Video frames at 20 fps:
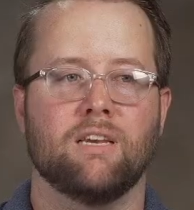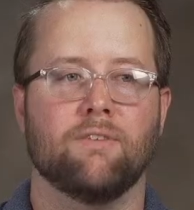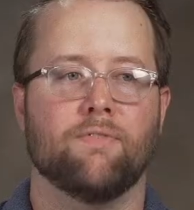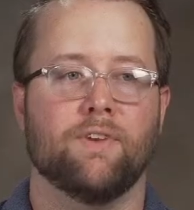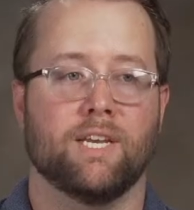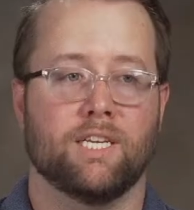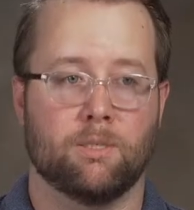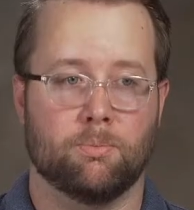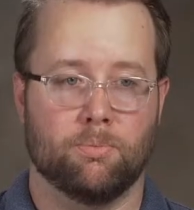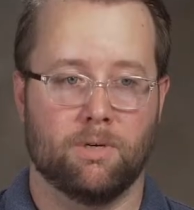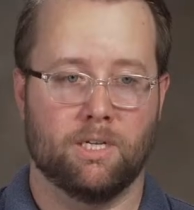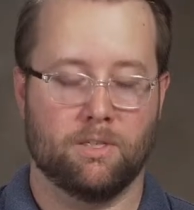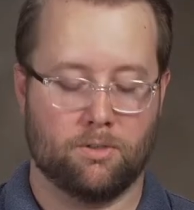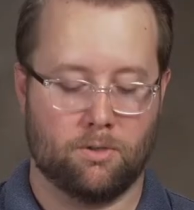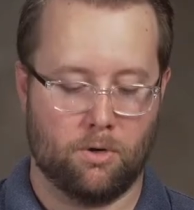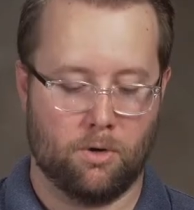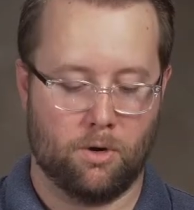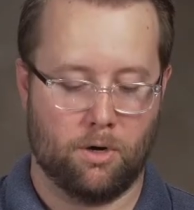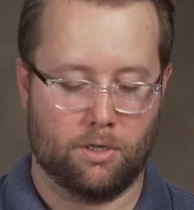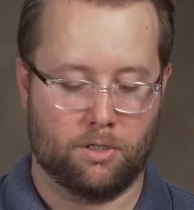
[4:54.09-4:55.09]
Express
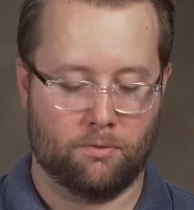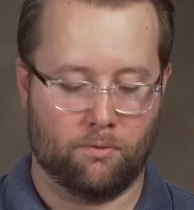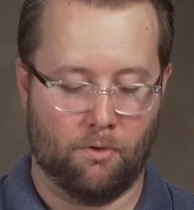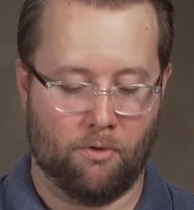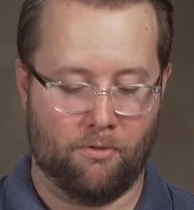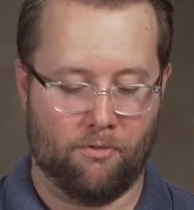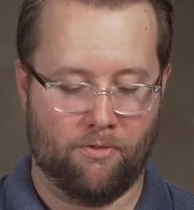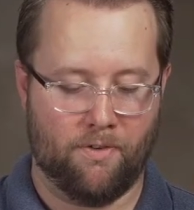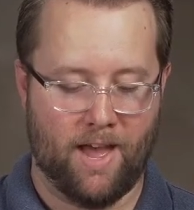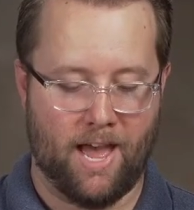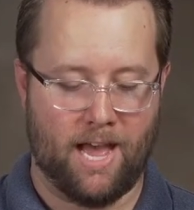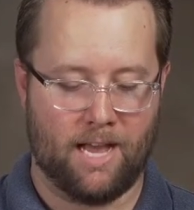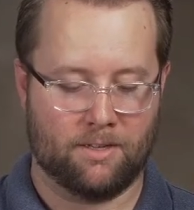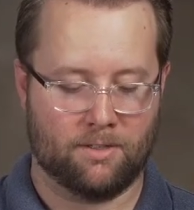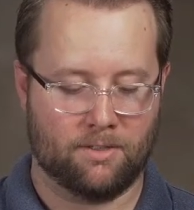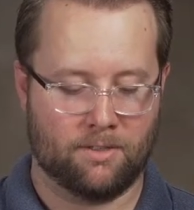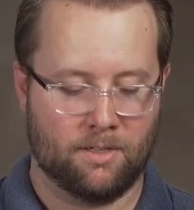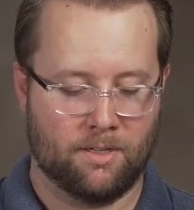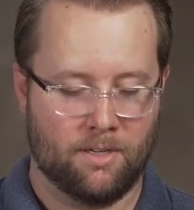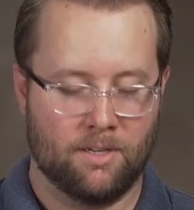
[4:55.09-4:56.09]
cards for
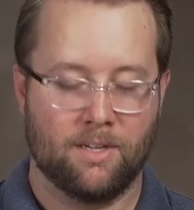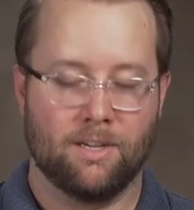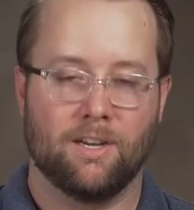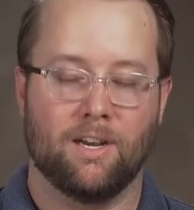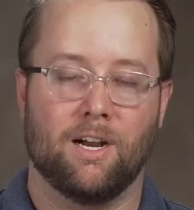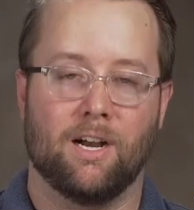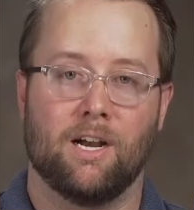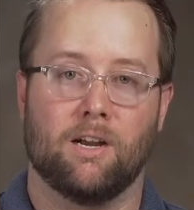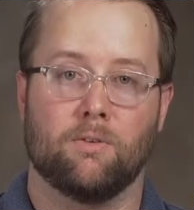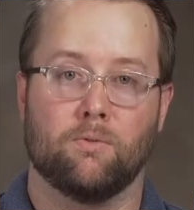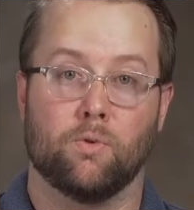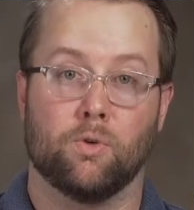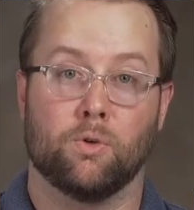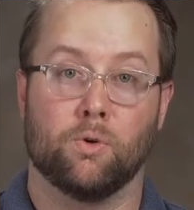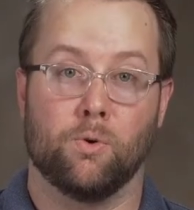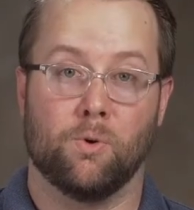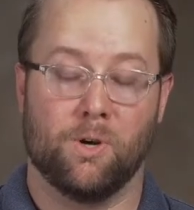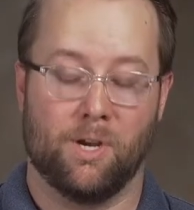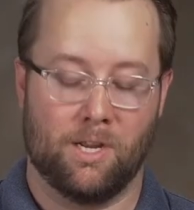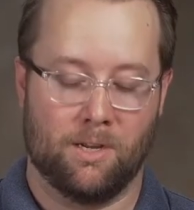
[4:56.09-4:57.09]
fast
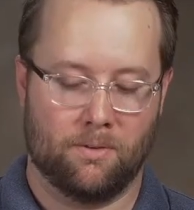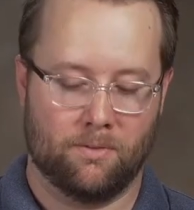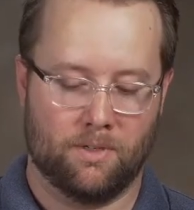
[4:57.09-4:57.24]
recording.